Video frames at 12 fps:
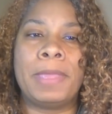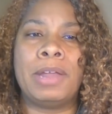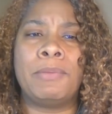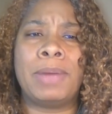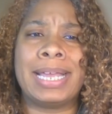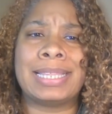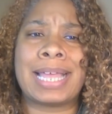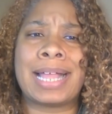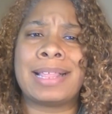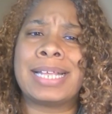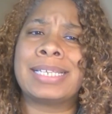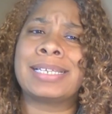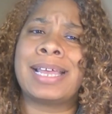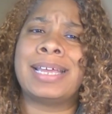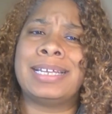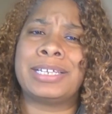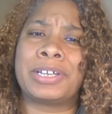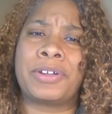And wait, that last
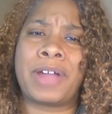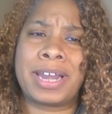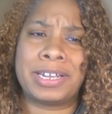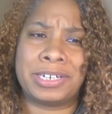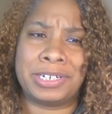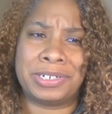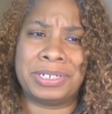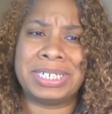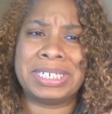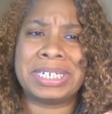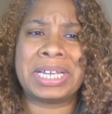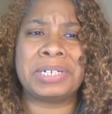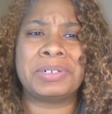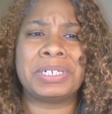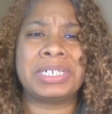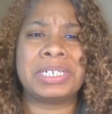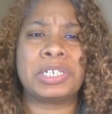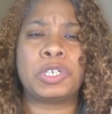line isn't gratitude. She's telling
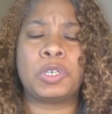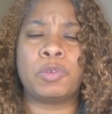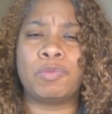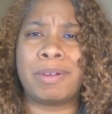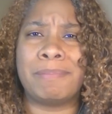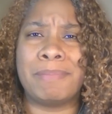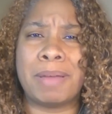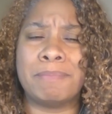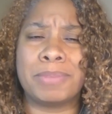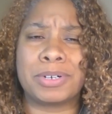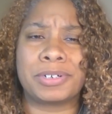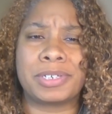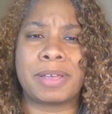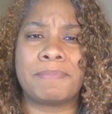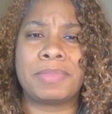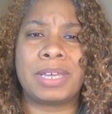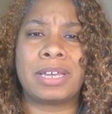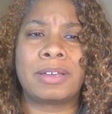Christians to remember
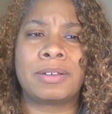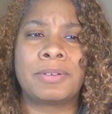something.